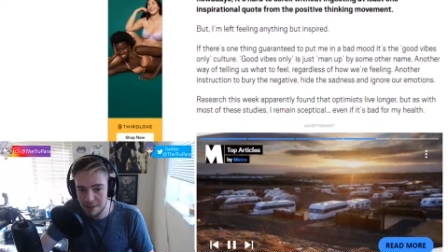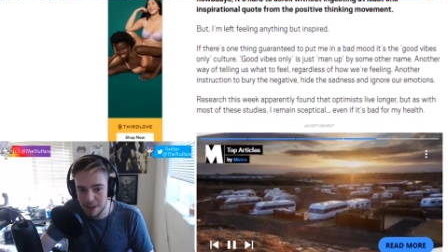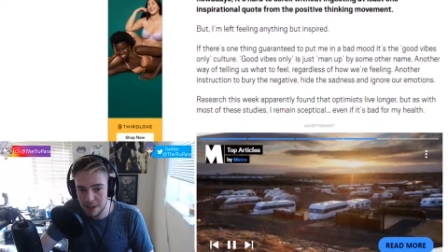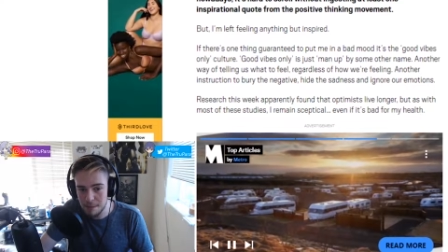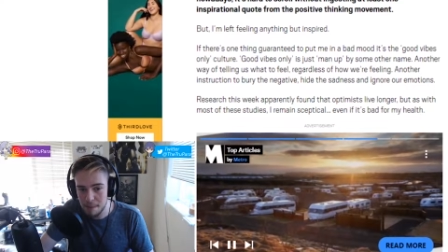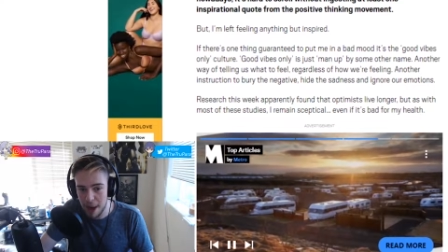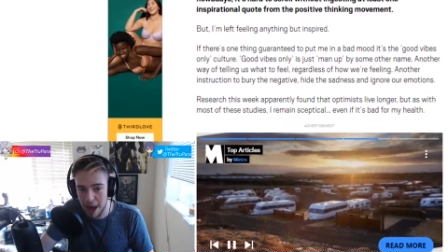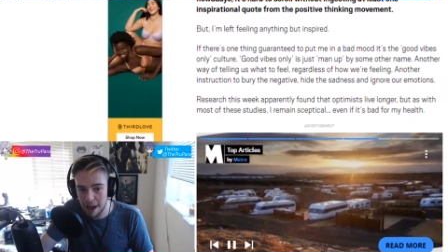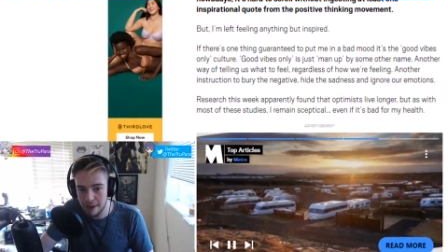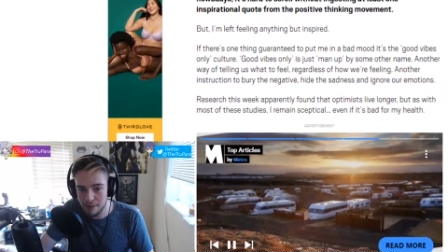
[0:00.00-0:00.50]

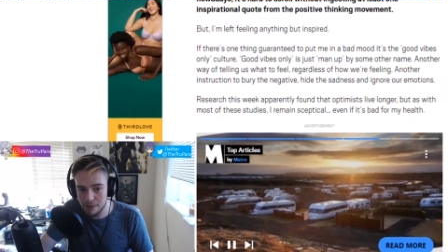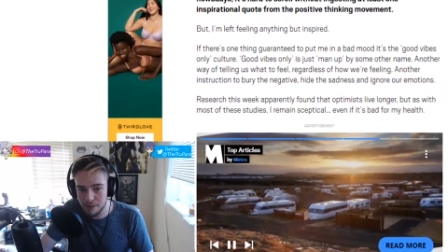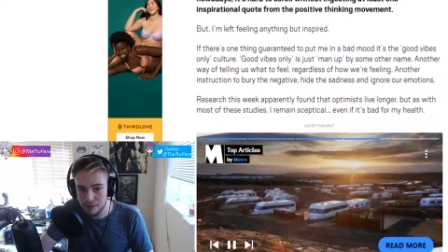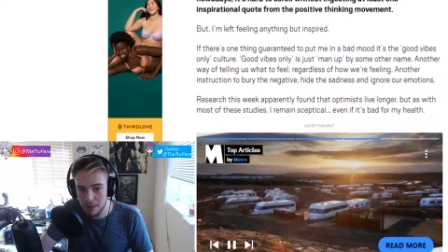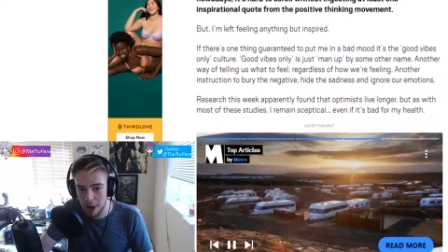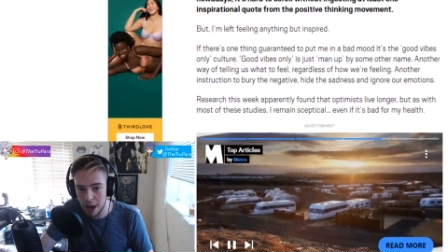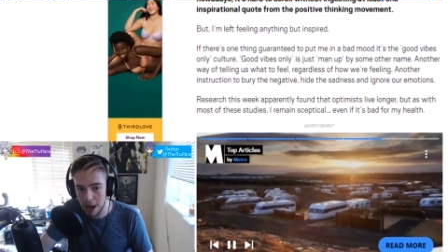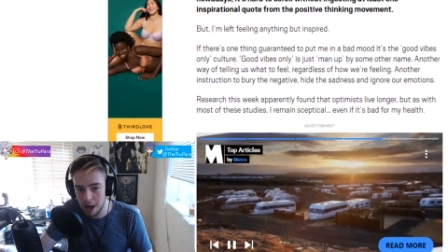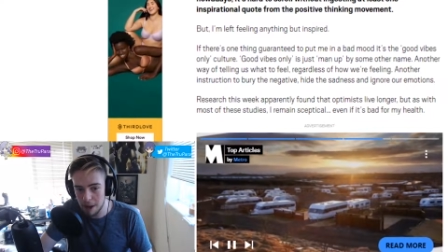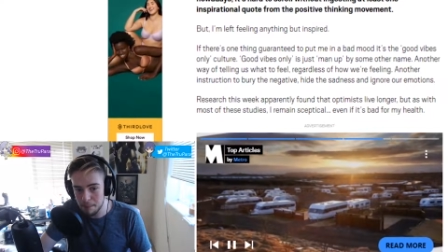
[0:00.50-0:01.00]
bad
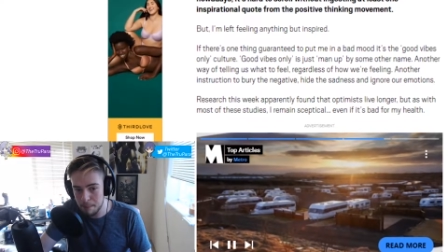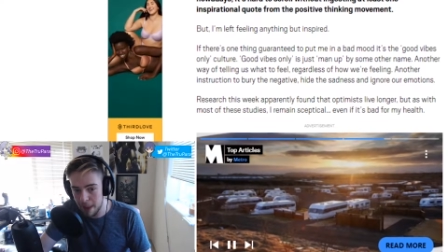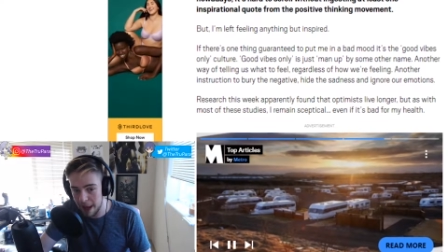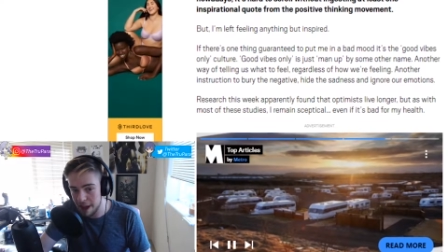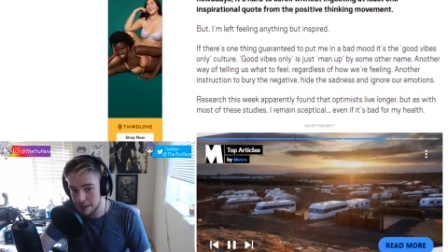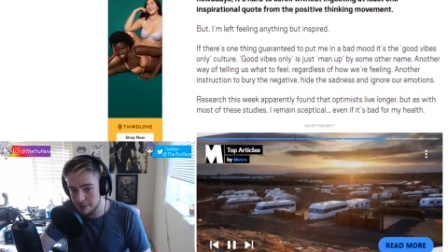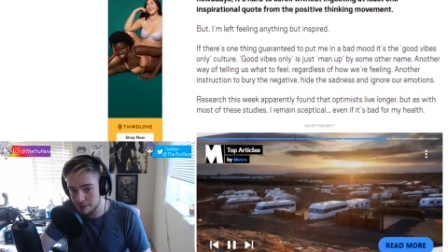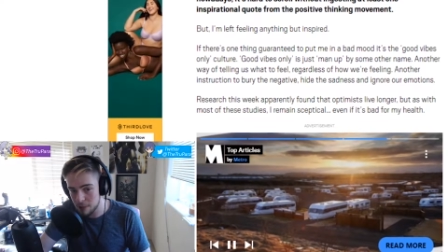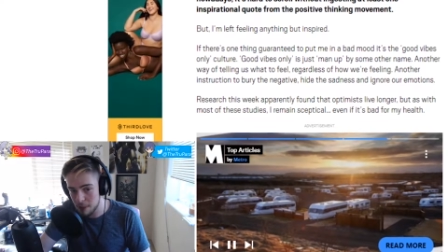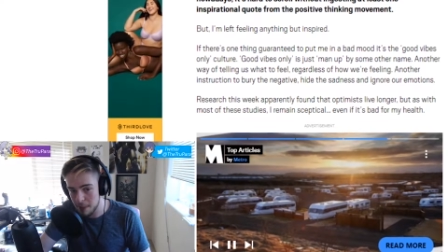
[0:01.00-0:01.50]

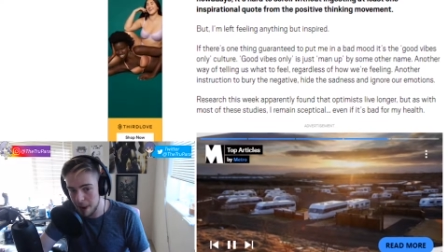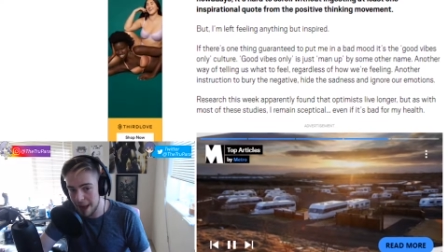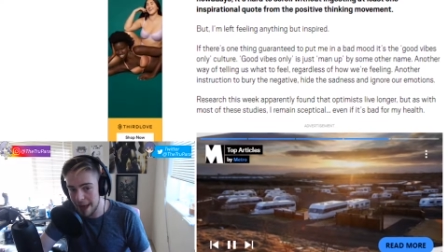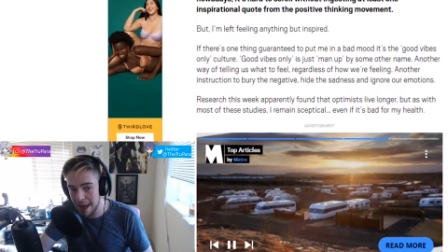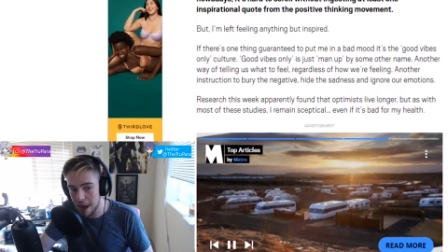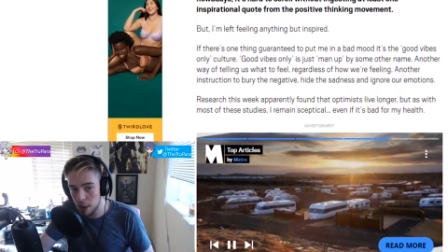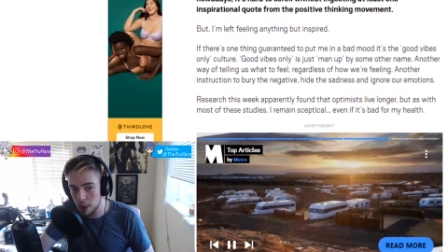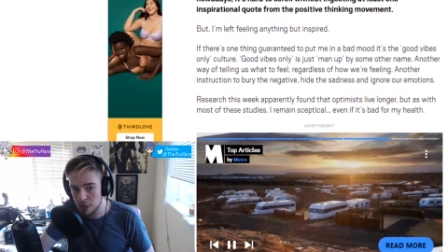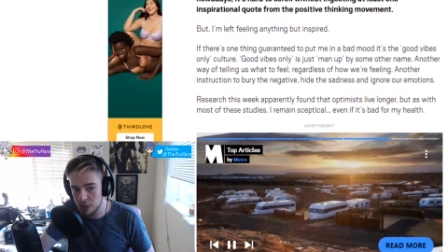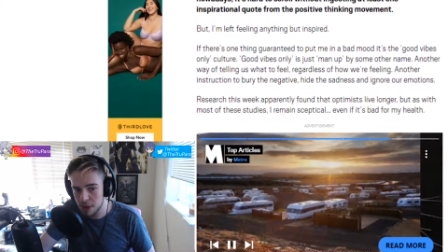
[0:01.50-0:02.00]
for my
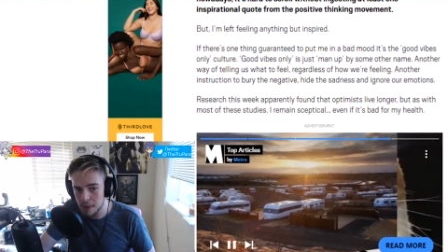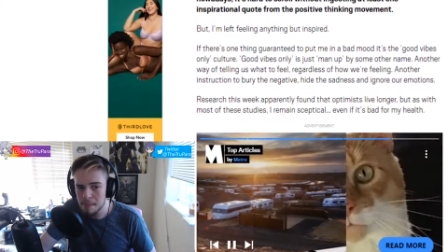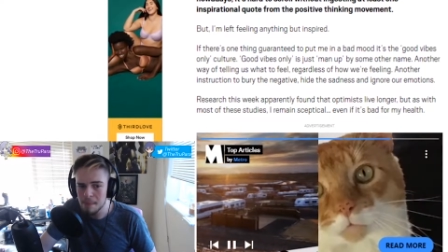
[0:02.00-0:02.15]
health.